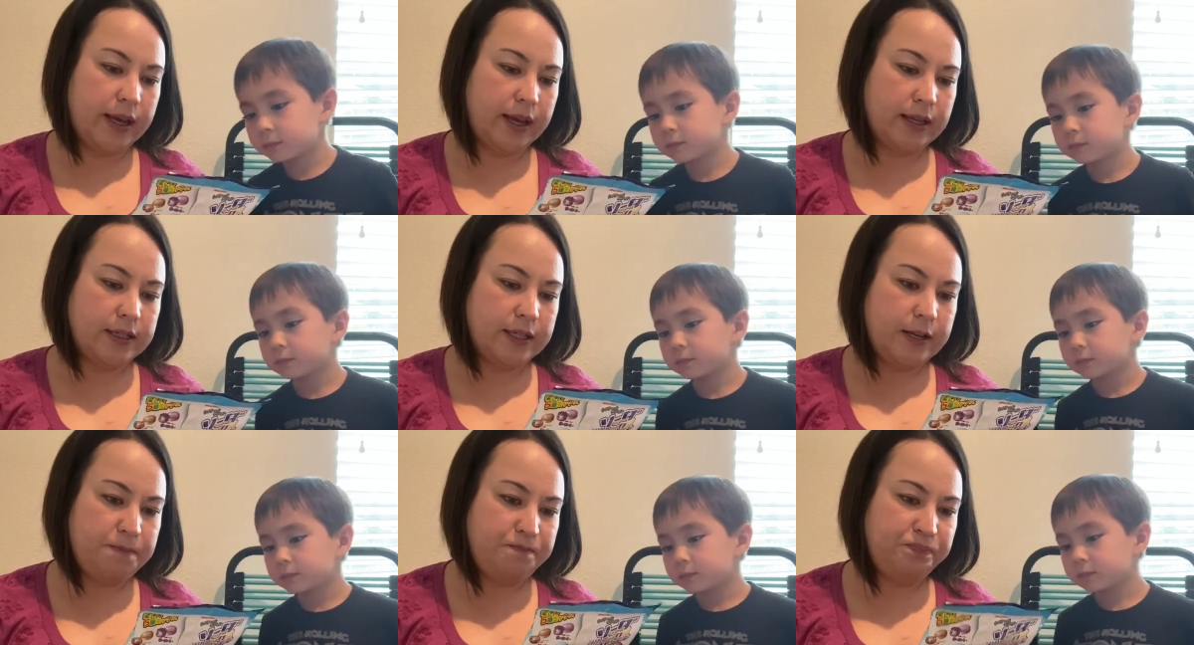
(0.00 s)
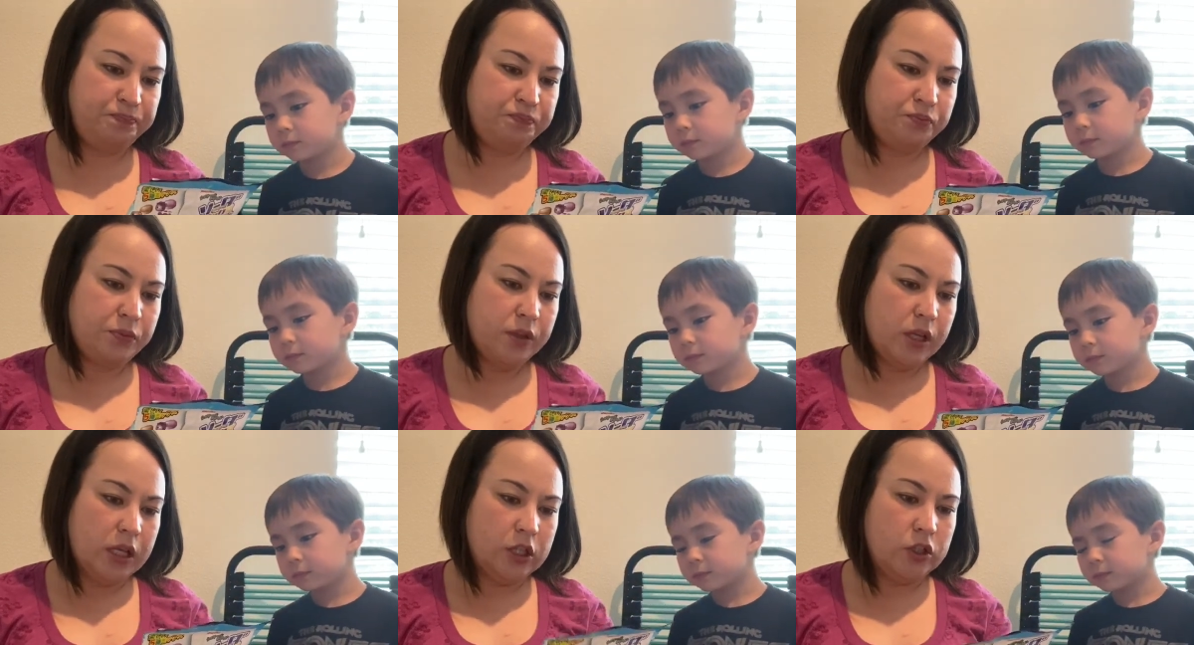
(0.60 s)
Speaker 1: candy.
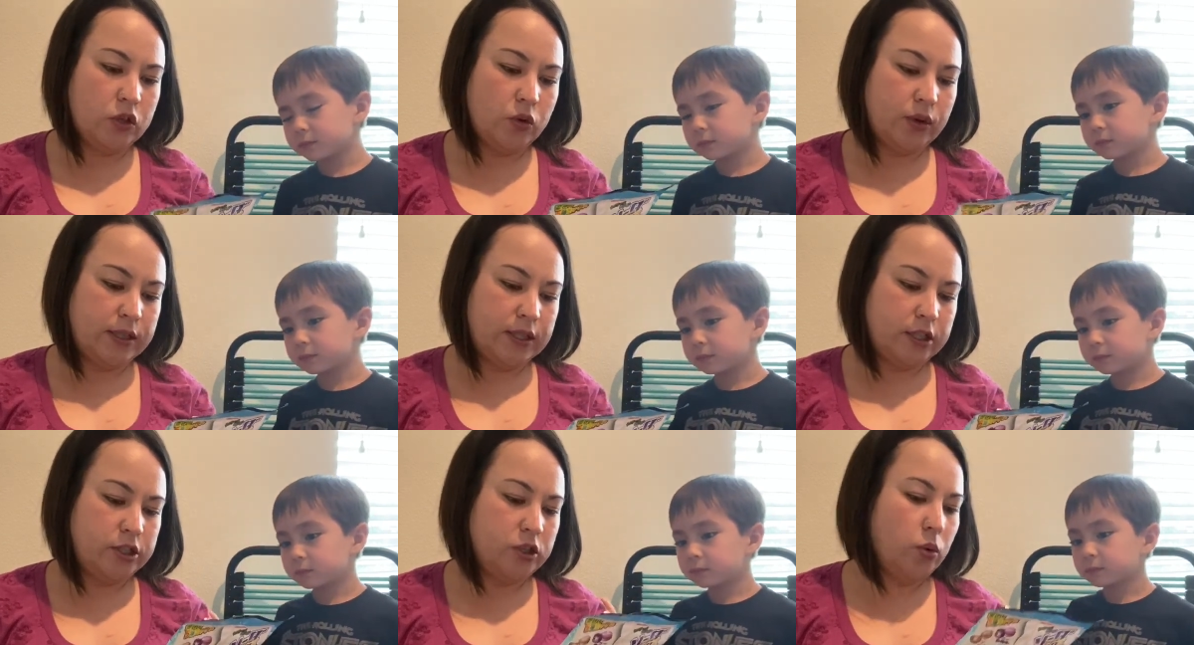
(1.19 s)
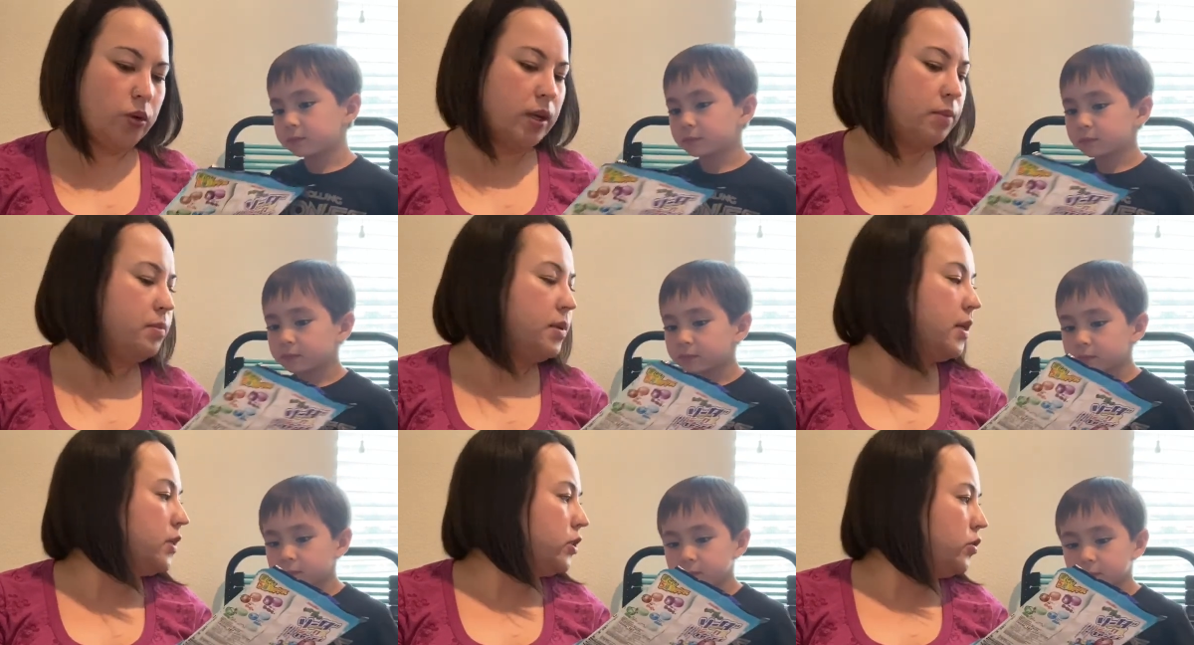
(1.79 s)
So it's a soda
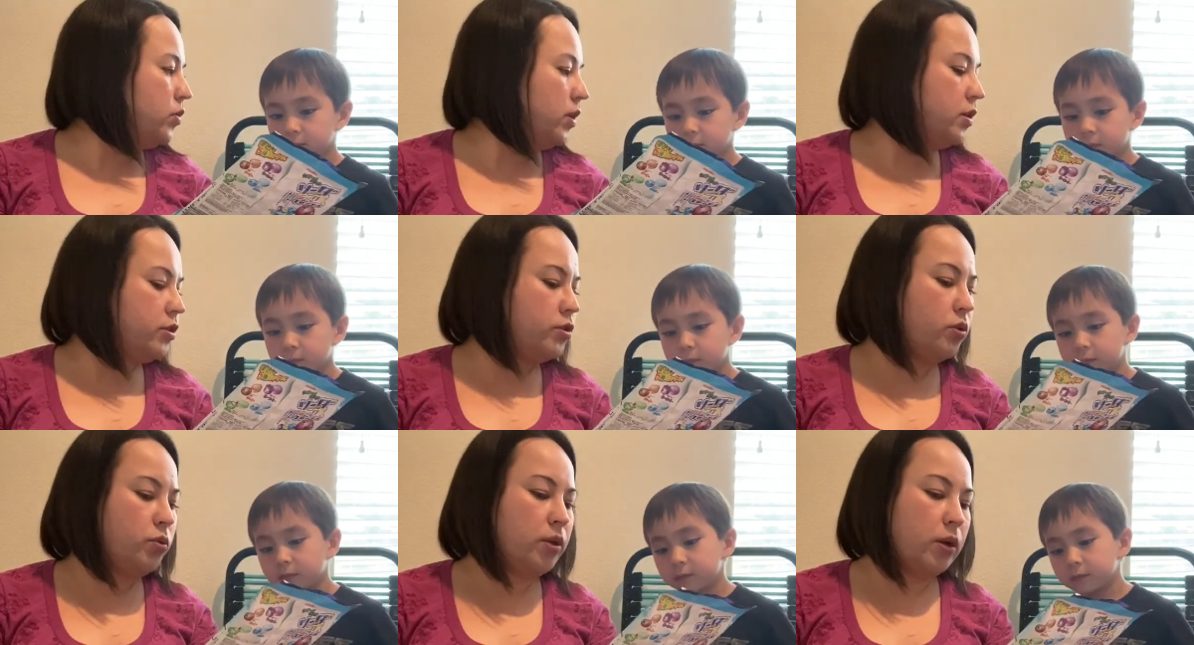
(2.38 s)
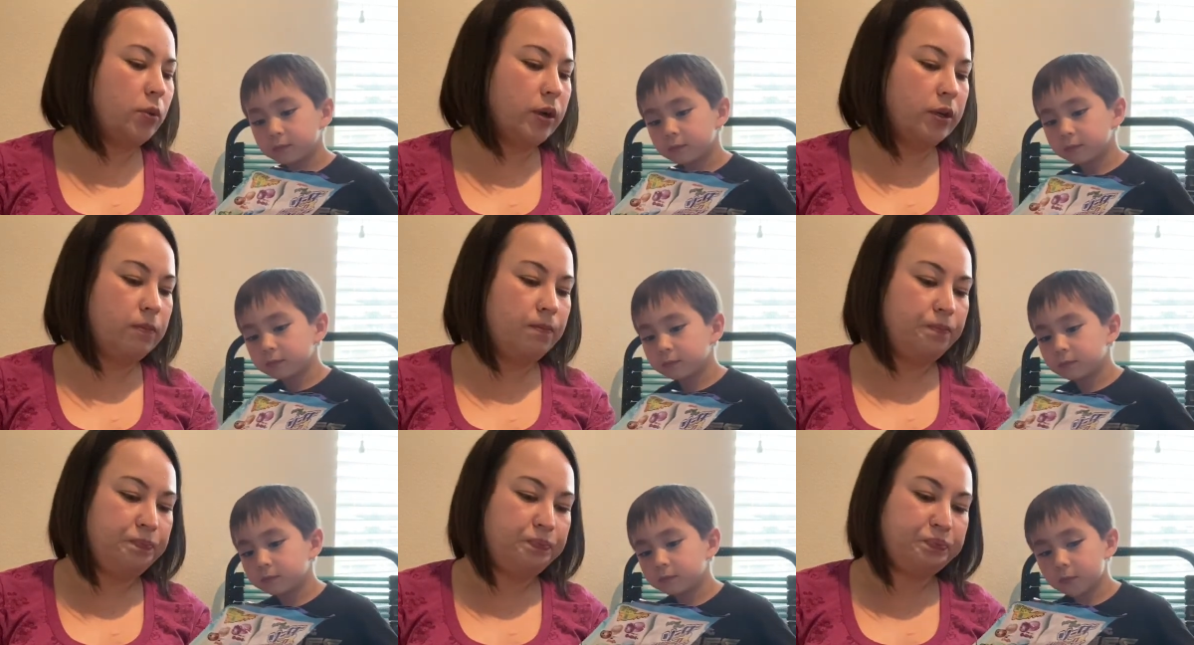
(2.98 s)
mix. You got a soda one.
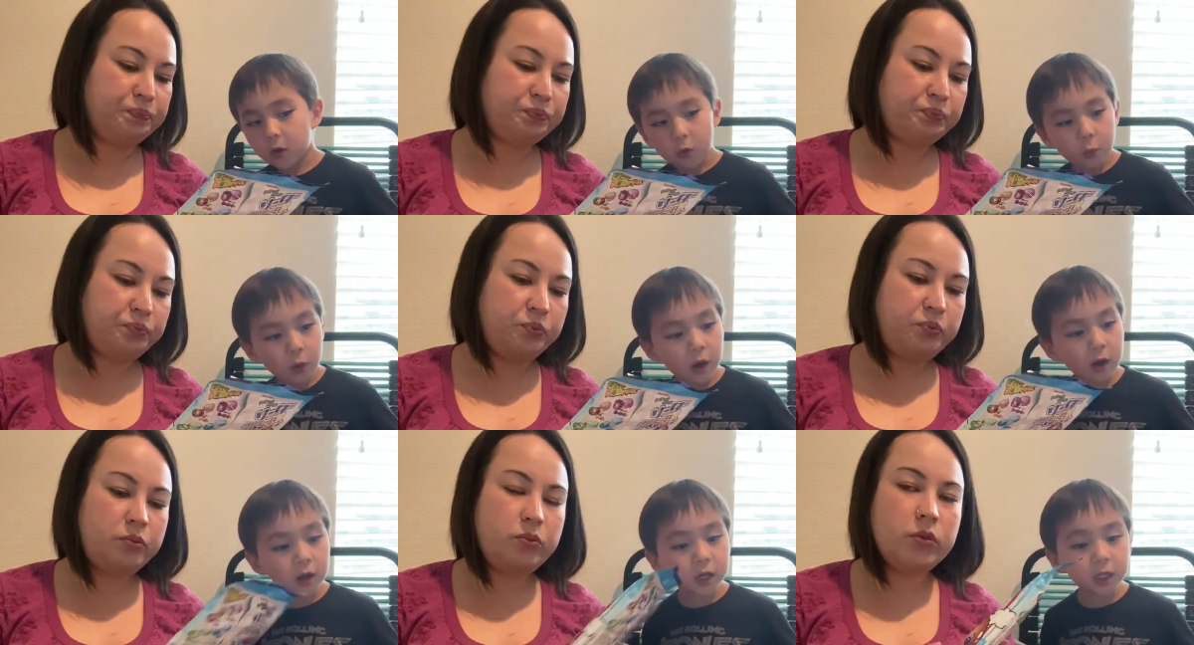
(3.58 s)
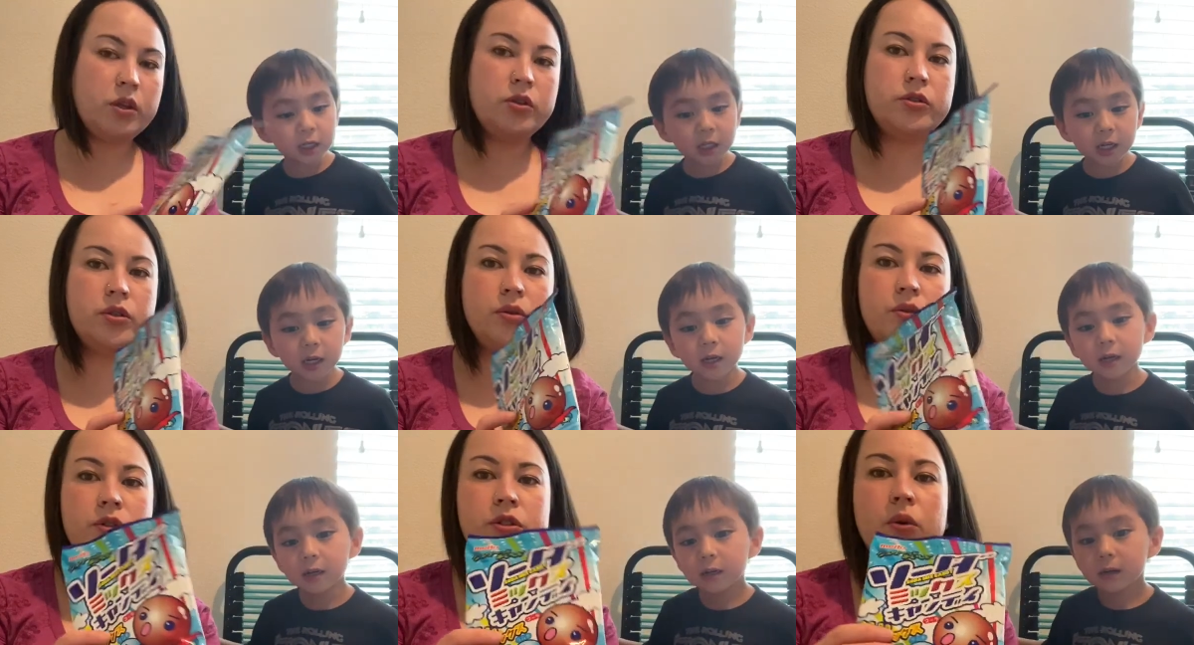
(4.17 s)
What?
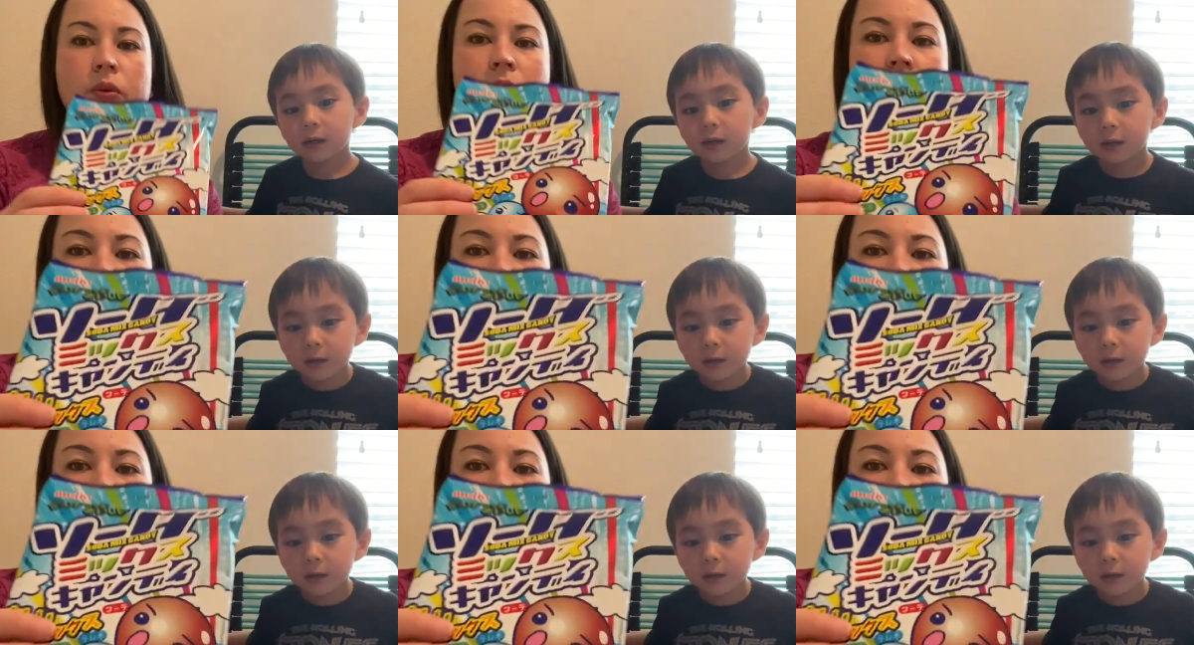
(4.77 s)
So soda